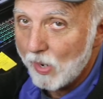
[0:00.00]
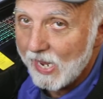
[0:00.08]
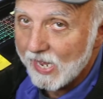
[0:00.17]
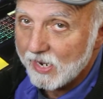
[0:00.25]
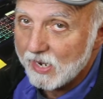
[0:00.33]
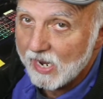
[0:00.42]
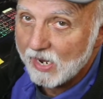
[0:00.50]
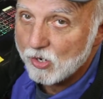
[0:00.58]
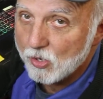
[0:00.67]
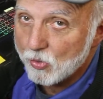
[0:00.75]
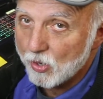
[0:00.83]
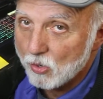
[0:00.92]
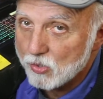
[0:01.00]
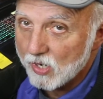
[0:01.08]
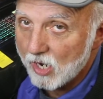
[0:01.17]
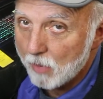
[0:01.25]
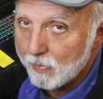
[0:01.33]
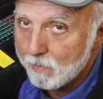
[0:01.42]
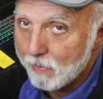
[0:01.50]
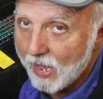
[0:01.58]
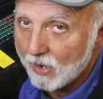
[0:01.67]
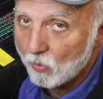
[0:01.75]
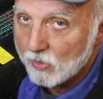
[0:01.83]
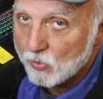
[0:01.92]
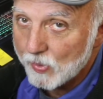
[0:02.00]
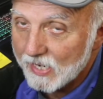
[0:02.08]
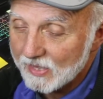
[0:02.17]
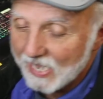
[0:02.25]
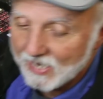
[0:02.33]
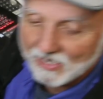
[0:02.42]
ahead and do those, and I'll be back once we get that